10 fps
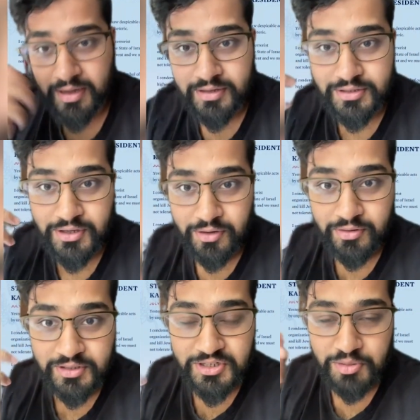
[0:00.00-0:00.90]
is going
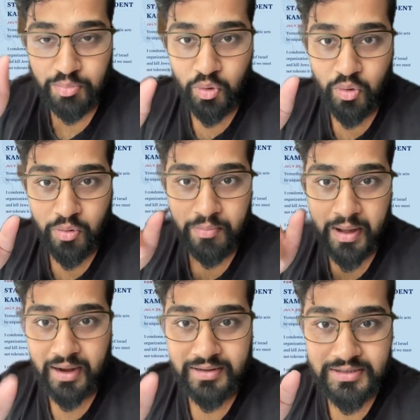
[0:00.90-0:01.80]
to support
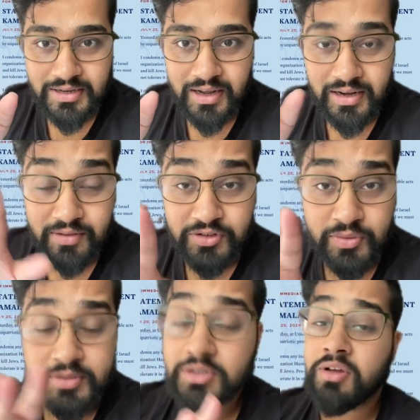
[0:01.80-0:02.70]
Palestine if she
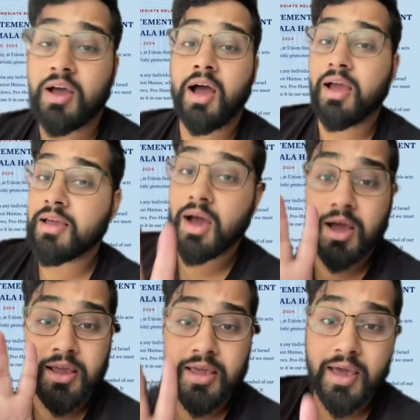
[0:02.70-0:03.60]
wins. Look,
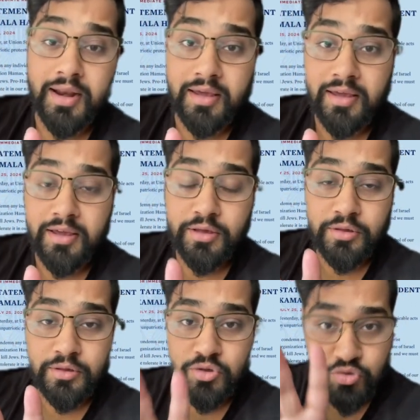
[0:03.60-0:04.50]
I get it.
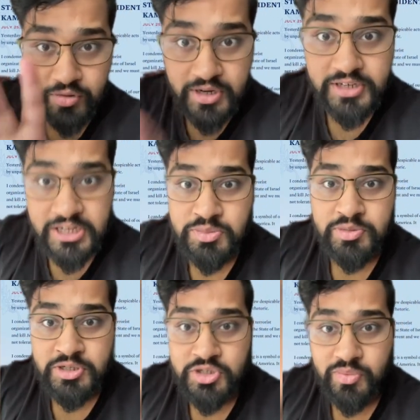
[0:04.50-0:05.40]
You're in a desperate
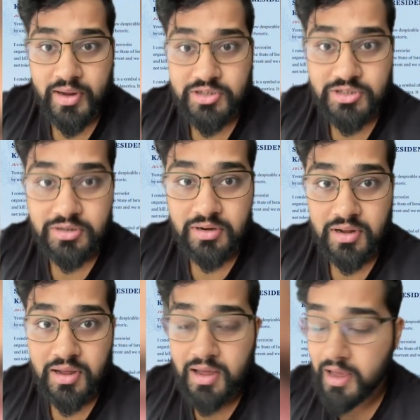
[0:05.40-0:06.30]
situation
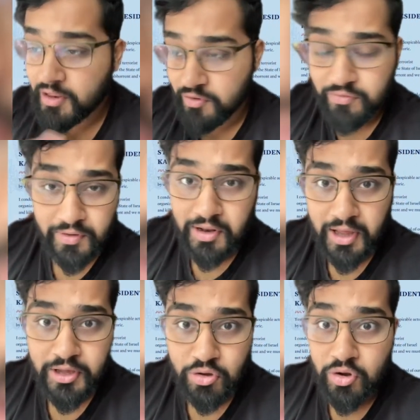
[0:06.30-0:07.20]
and you feel
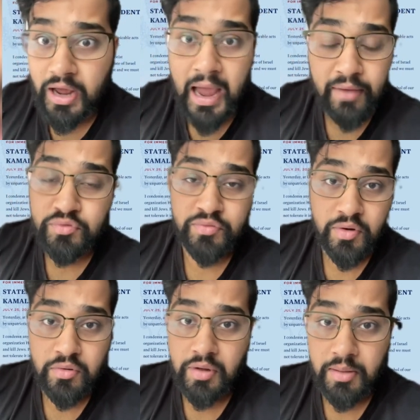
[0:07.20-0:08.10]
like you're going to have to
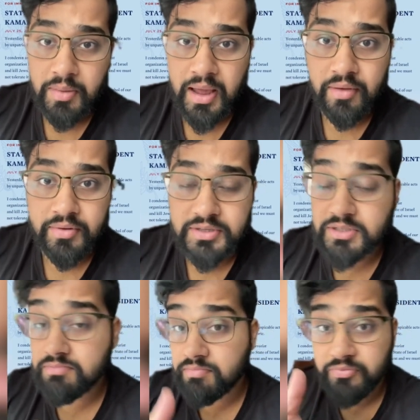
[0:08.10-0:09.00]
vote Kamala Harris.
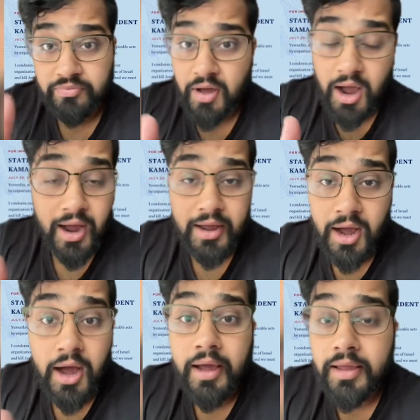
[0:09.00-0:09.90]

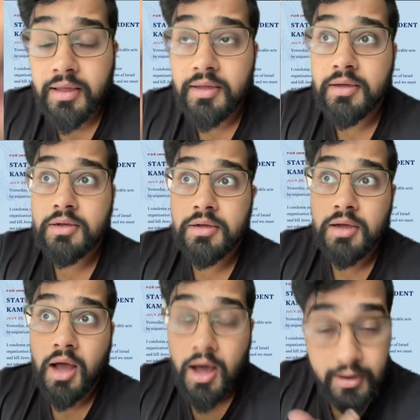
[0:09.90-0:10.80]
I
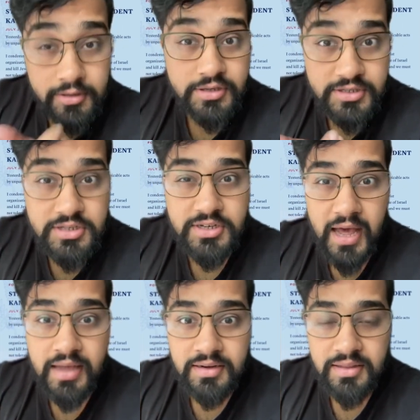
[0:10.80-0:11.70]

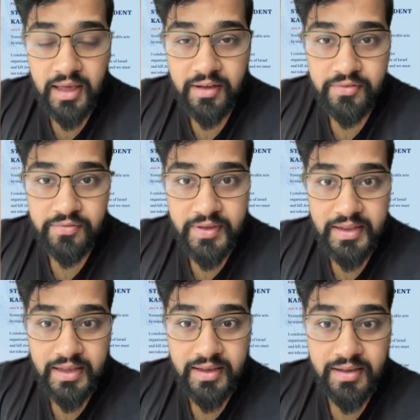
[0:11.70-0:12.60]
understand that
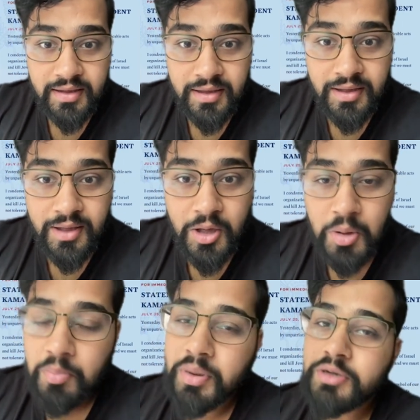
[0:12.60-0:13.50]
feeling.
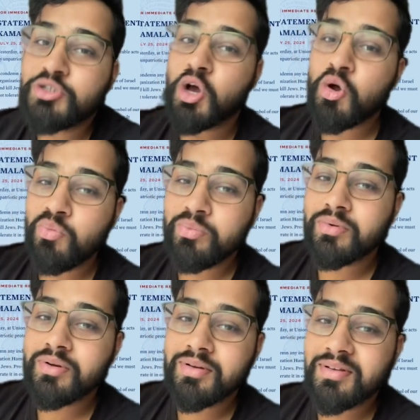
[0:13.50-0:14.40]
But don't
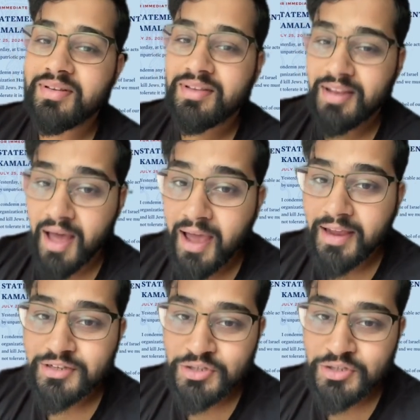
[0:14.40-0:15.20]
lie to